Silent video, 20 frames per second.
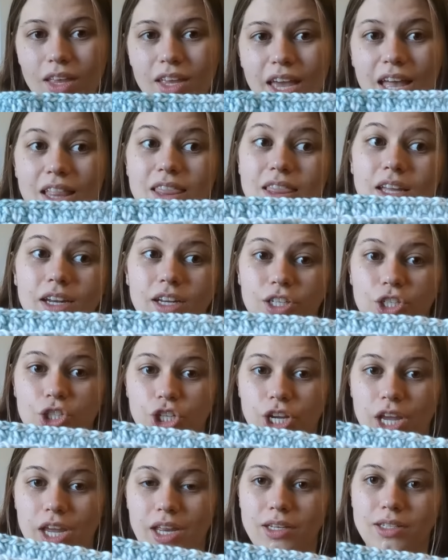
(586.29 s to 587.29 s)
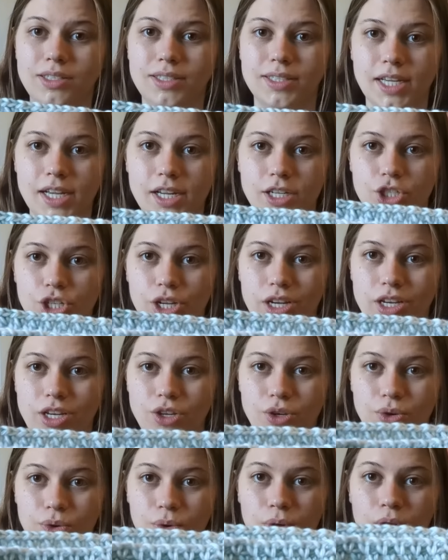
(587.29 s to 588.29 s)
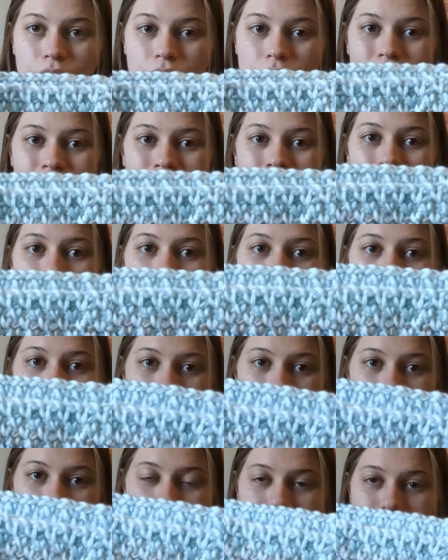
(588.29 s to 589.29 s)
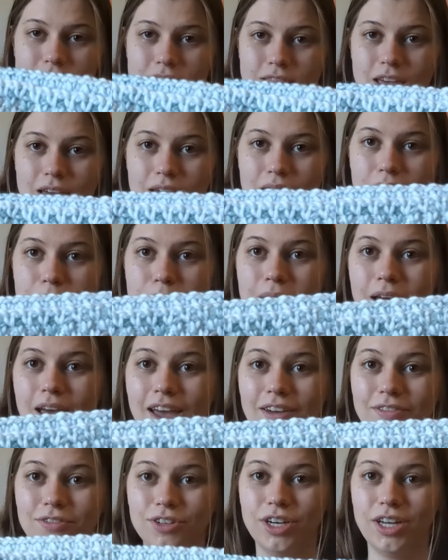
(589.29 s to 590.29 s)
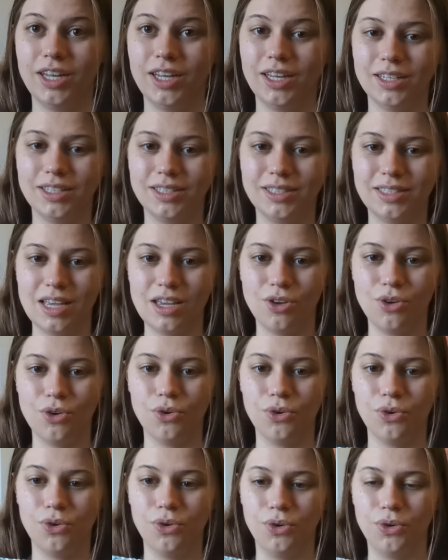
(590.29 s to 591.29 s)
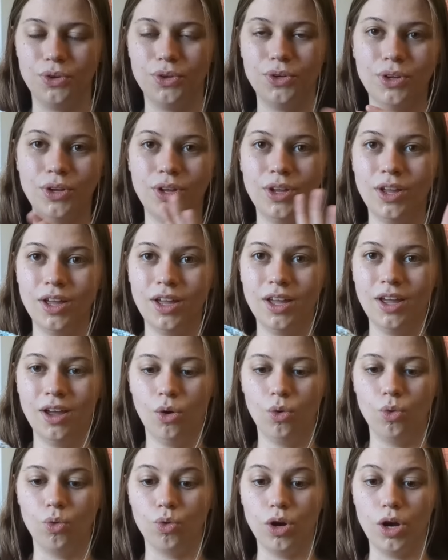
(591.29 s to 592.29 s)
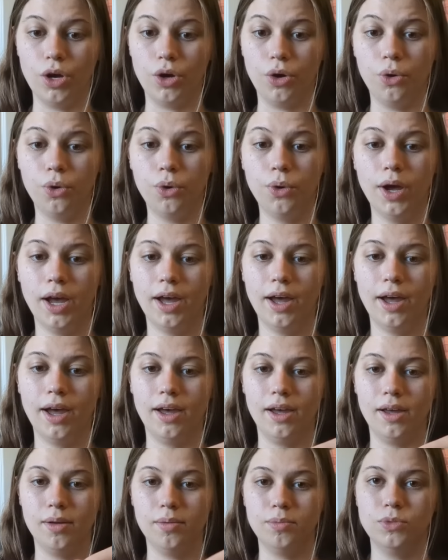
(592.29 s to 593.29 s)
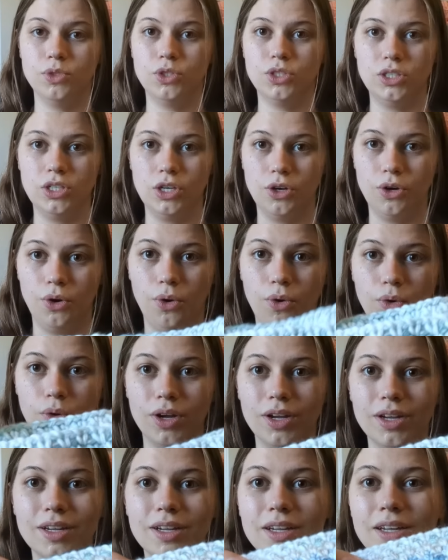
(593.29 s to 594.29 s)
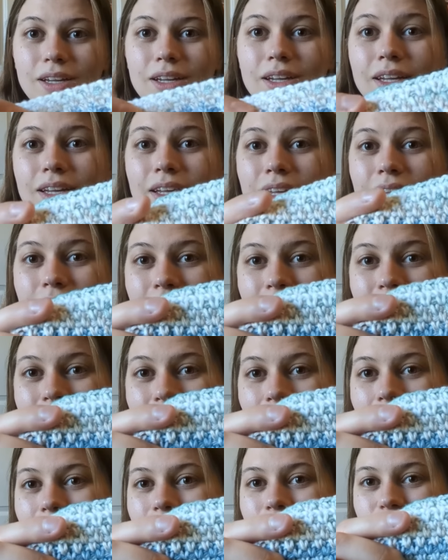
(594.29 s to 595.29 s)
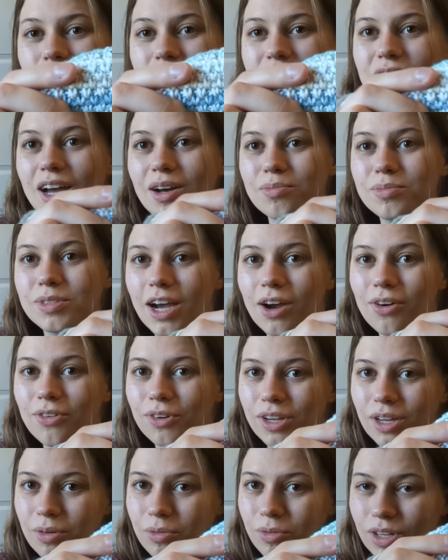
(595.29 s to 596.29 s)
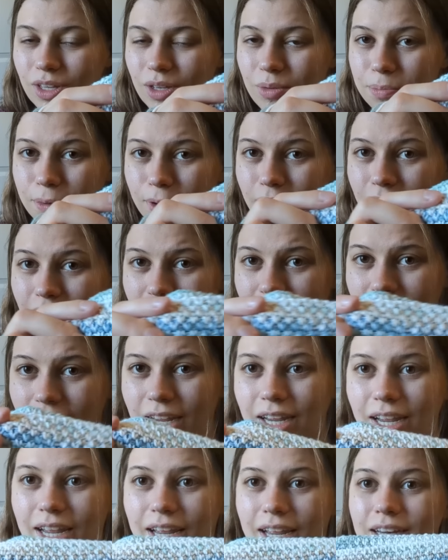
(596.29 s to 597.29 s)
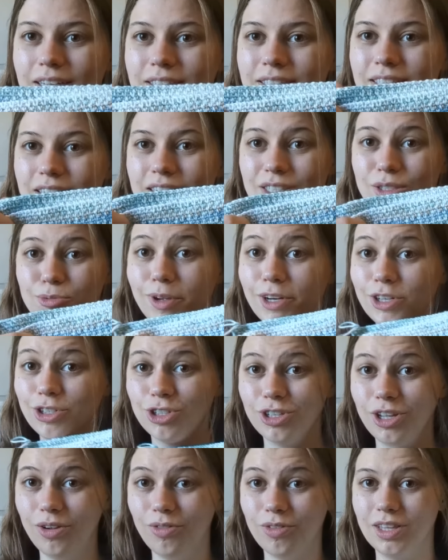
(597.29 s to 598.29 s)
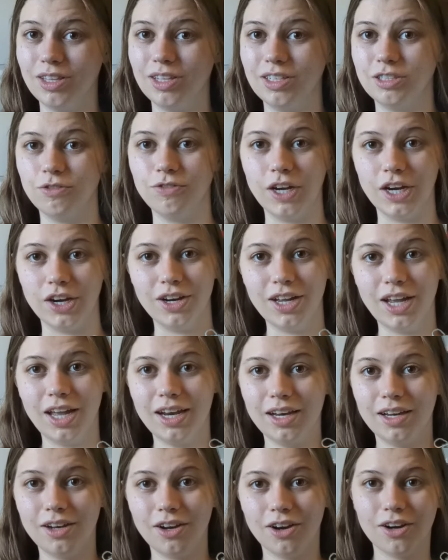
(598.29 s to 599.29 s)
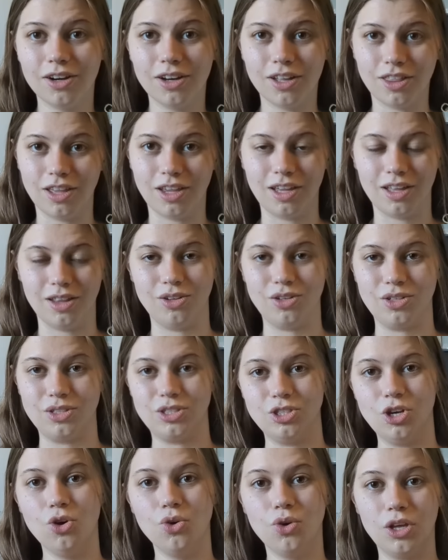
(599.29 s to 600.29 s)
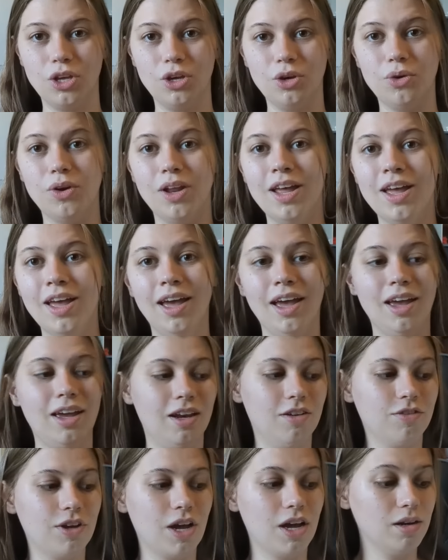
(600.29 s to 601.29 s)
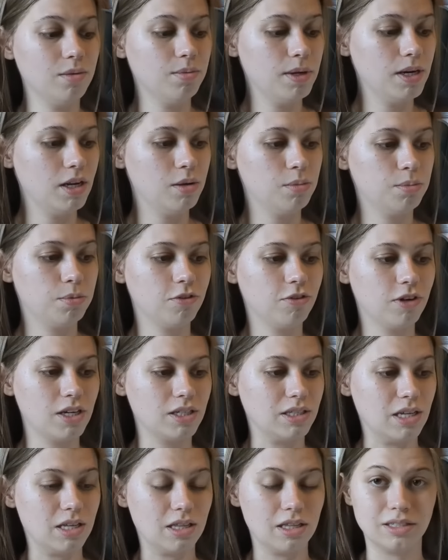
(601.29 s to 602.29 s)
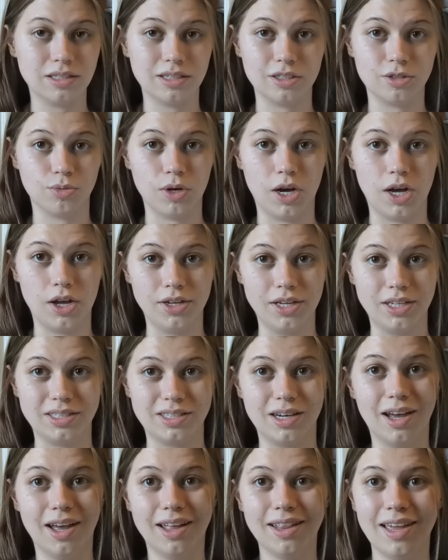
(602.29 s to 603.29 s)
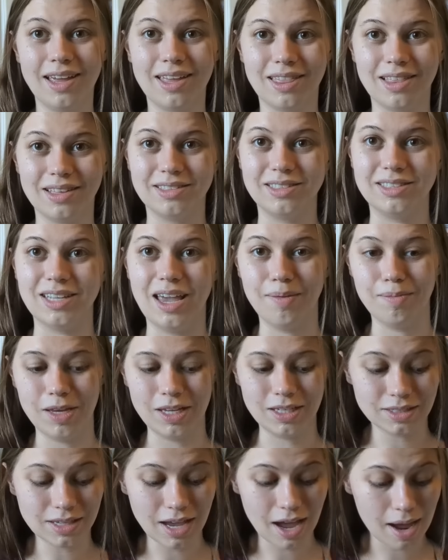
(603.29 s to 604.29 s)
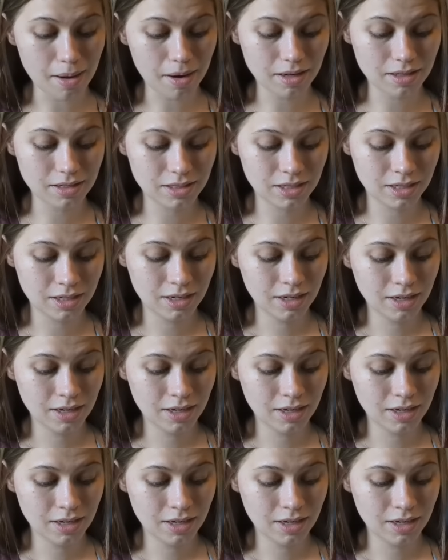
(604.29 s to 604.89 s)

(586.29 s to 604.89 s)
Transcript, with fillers: and then a chain stitch, and you alternate them every single row. So it just comes out really, really pretty. And especially with this variated yarn, I think it looks so cute. And I've kind of been improvising this as well. It's not like the same exact